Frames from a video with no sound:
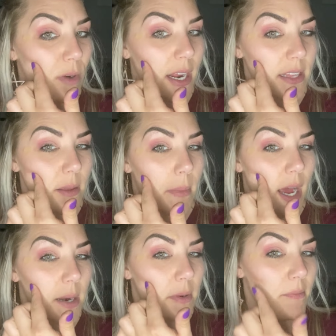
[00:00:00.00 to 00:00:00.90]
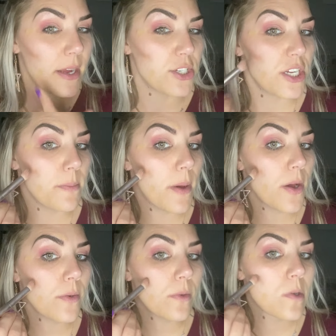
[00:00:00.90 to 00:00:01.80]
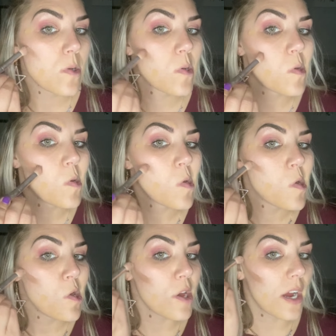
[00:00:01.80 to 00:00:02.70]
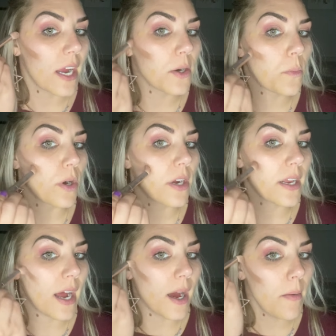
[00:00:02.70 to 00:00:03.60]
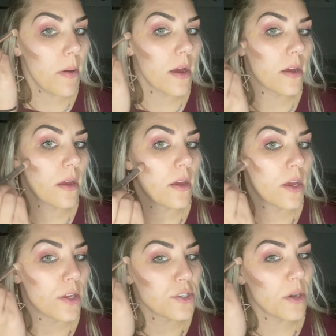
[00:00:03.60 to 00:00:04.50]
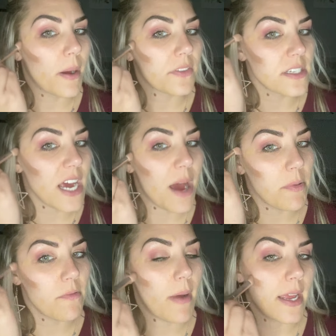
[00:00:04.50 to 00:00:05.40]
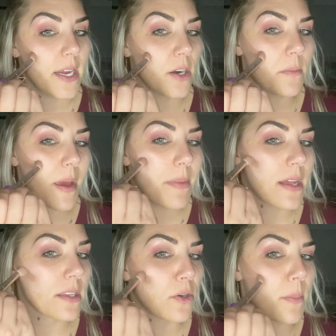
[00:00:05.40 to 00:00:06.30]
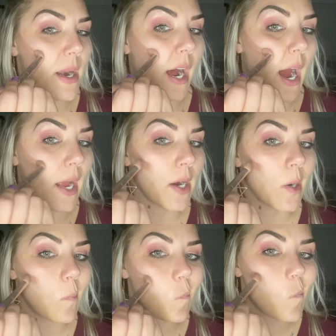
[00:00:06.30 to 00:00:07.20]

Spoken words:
right at the bottom of my cheekbone and kind of work it up to about the top of my ear, maybe a little bit higher.